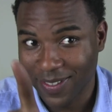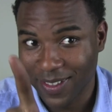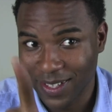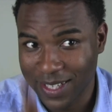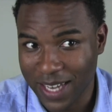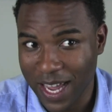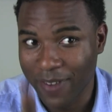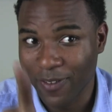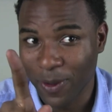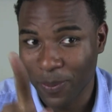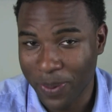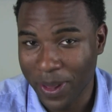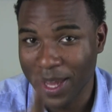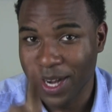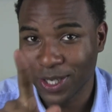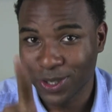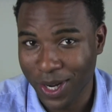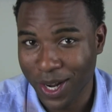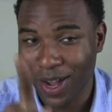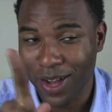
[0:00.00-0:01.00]
The devil
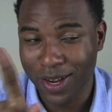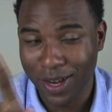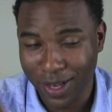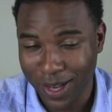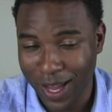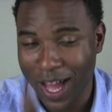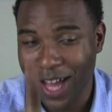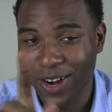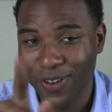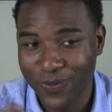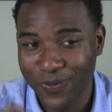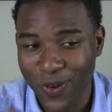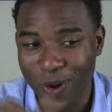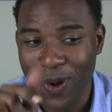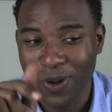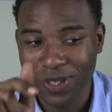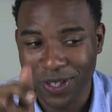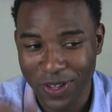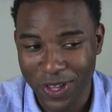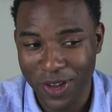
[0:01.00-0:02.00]
played a trick on a lot of
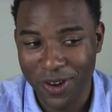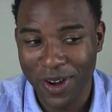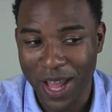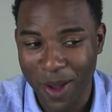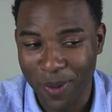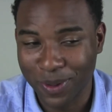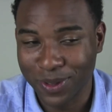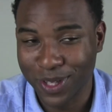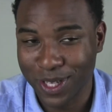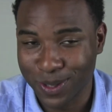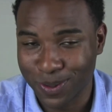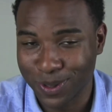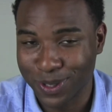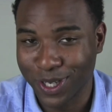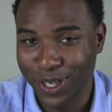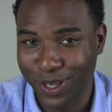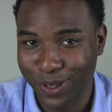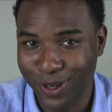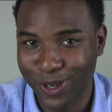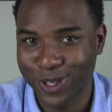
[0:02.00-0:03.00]
folks on the internet with this
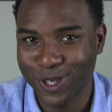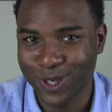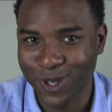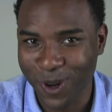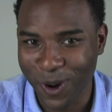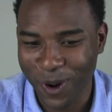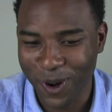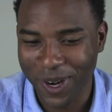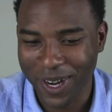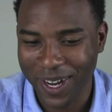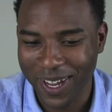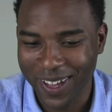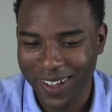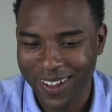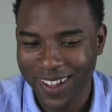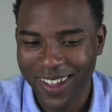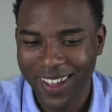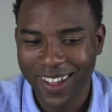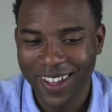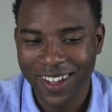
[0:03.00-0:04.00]
particular story
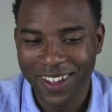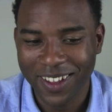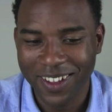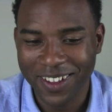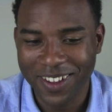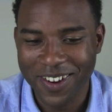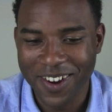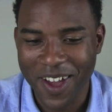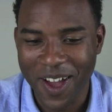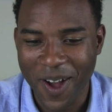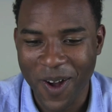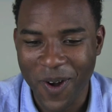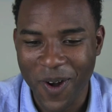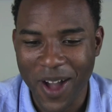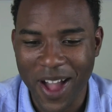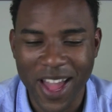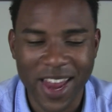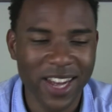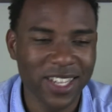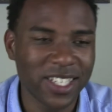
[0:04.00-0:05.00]
you
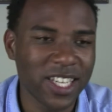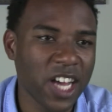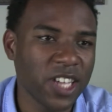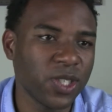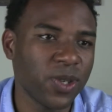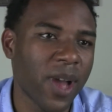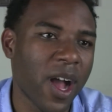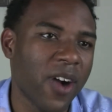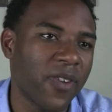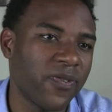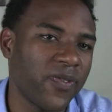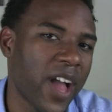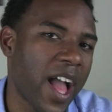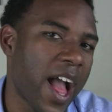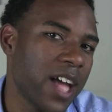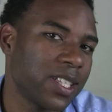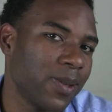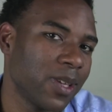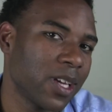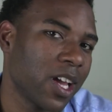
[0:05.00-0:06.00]
know, and it tells you how
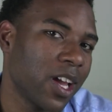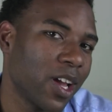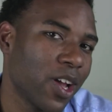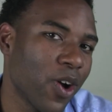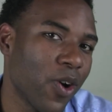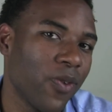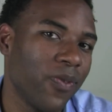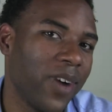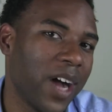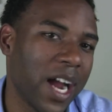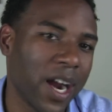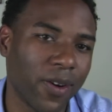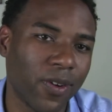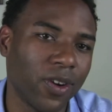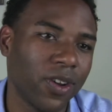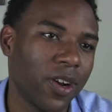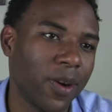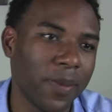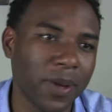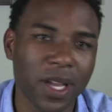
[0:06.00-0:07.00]
fast something can go
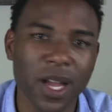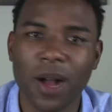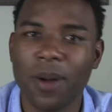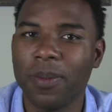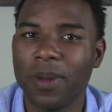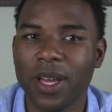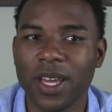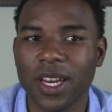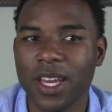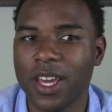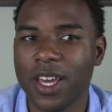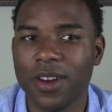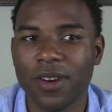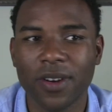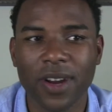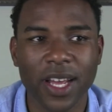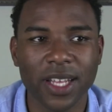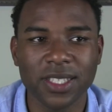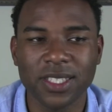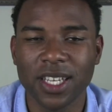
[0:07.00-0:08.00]
viral or become an
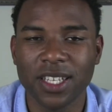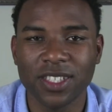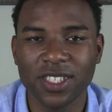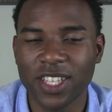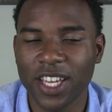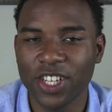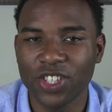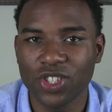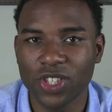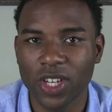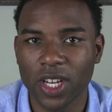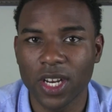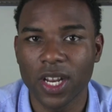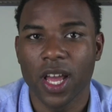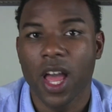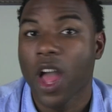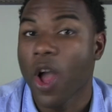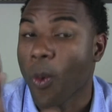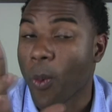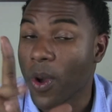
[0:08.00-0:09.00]
internet sensation
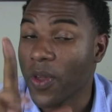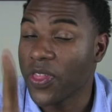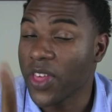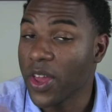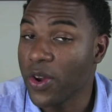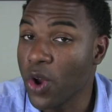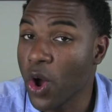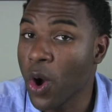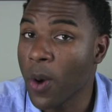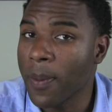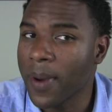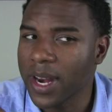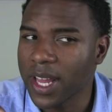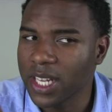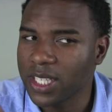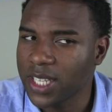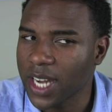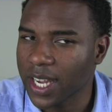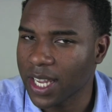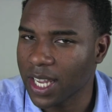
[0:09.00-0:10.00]
with
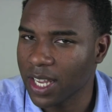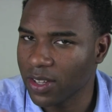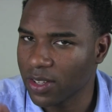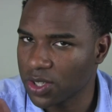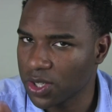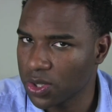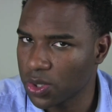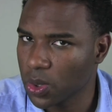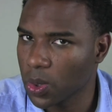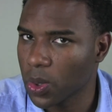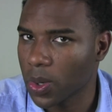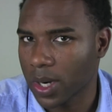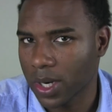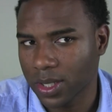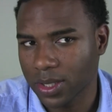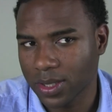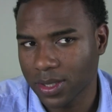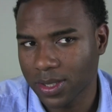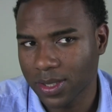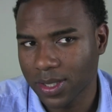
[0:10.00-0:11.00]
nobody checking the
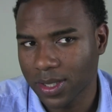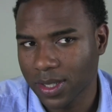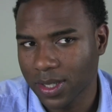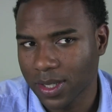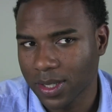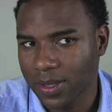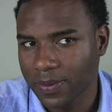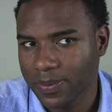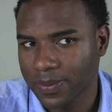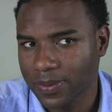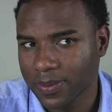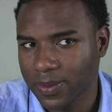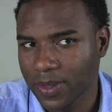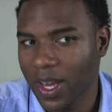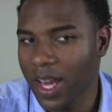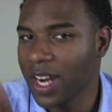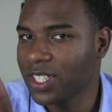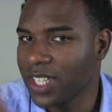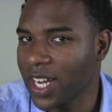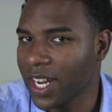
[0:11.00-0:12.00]
source.
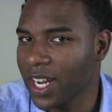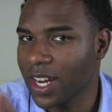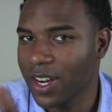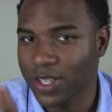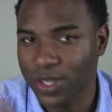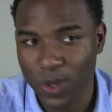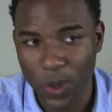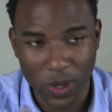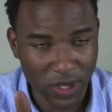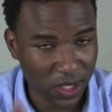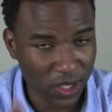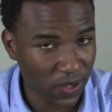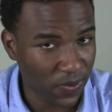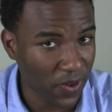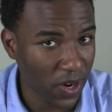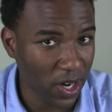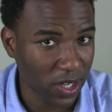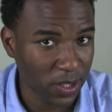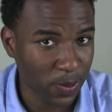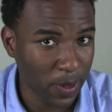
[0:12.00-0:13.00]
You got to check your sources
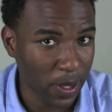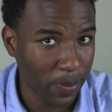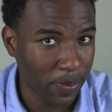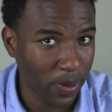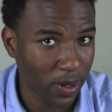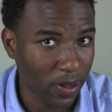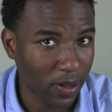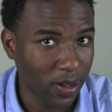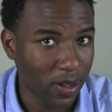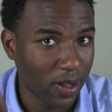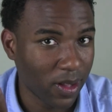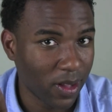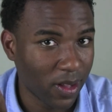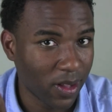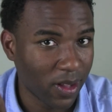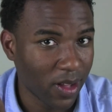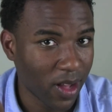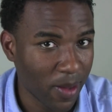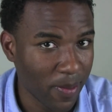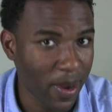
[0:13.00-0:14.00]
first, people.
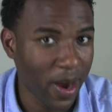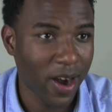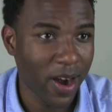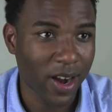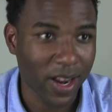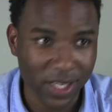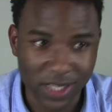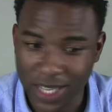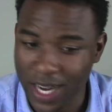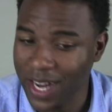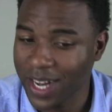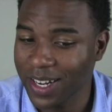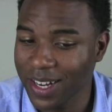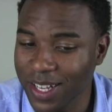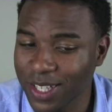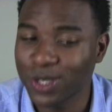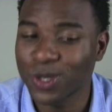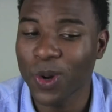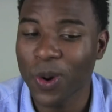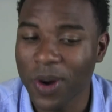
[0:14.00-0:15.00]
America, check
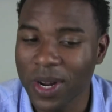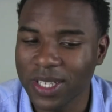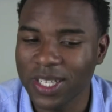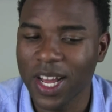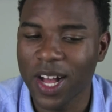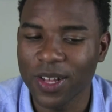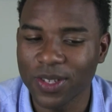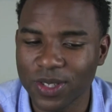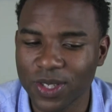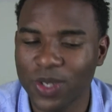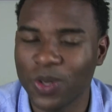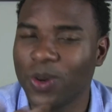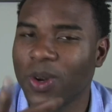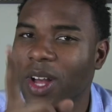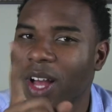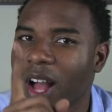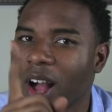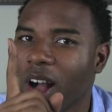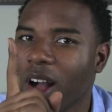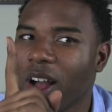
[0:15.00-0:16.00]
this story tells you
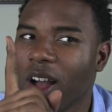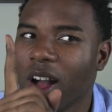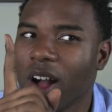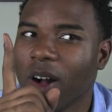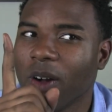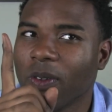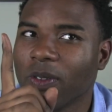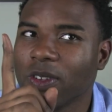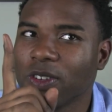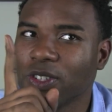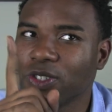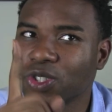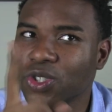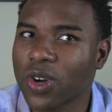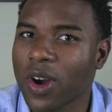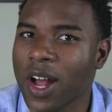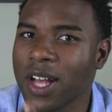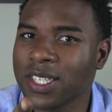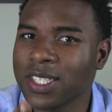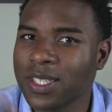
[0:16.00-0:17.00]

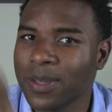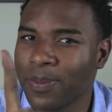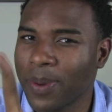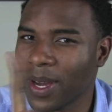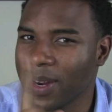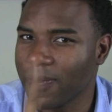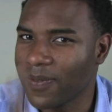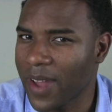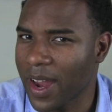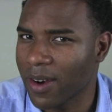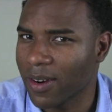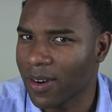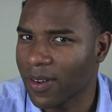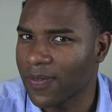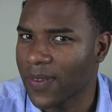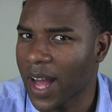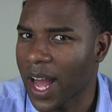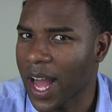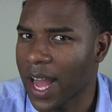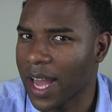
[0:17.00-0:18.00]
trust but
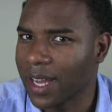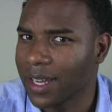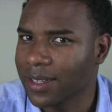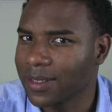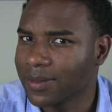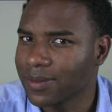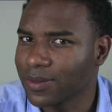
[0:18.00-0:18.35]
verify.